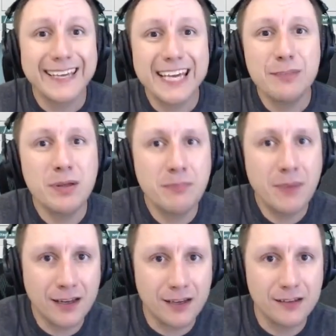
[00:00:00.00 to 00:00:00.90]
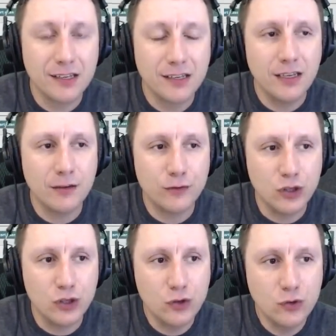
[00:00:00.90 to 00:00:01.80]
Keep in mind, if
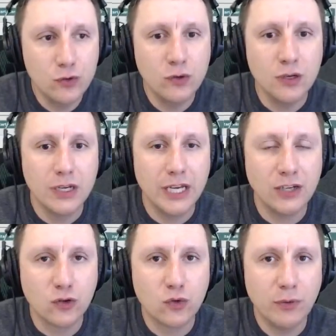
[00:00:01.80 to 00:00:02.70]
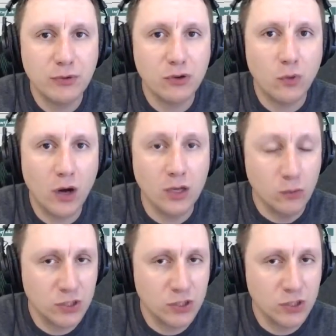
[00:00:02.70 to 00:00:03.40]
you encrypt your wallet,